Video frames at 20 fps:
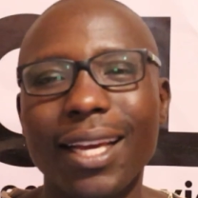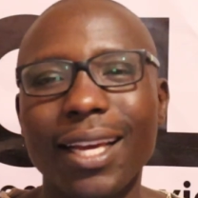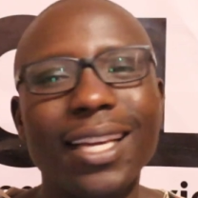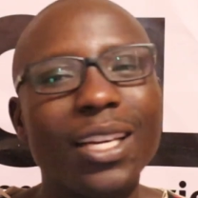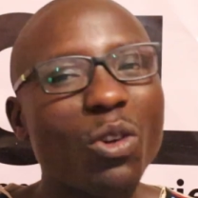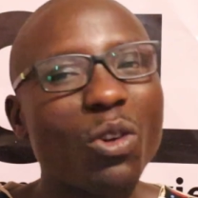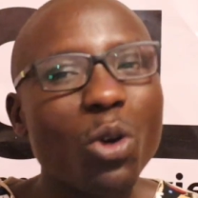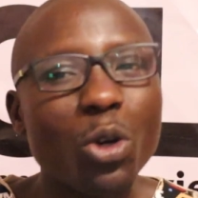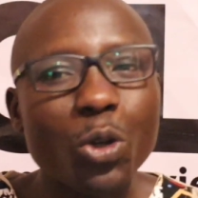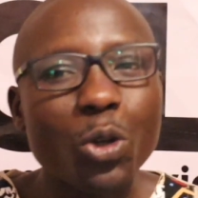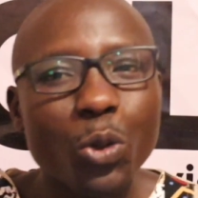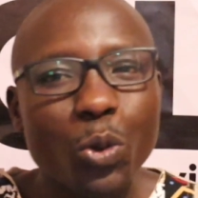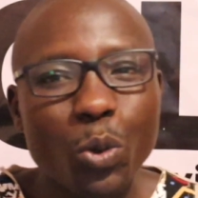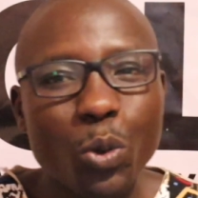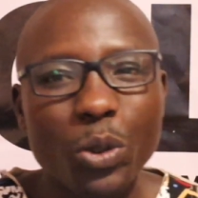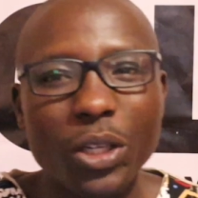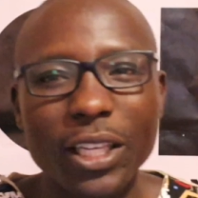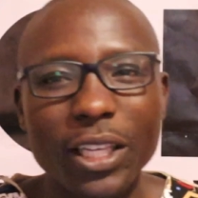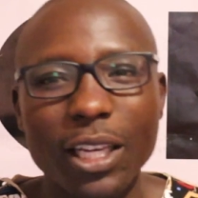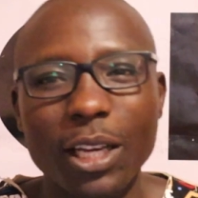and go to
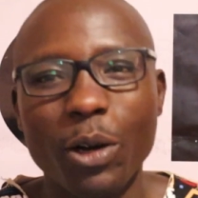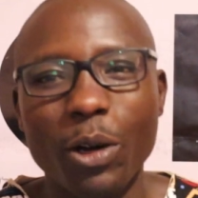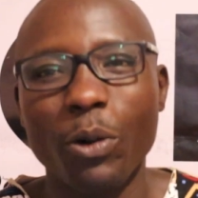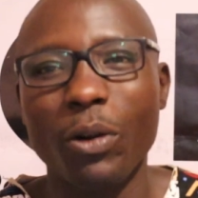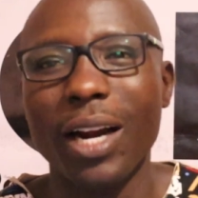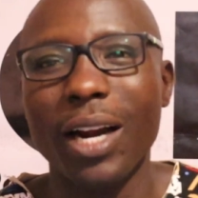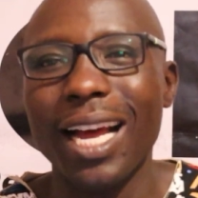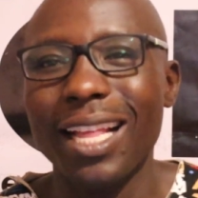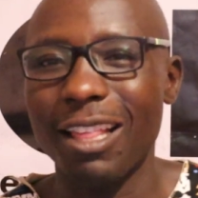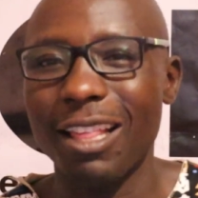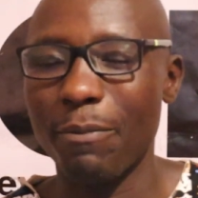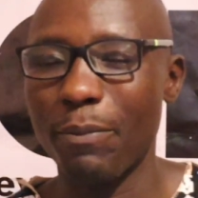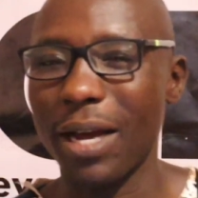UDA or other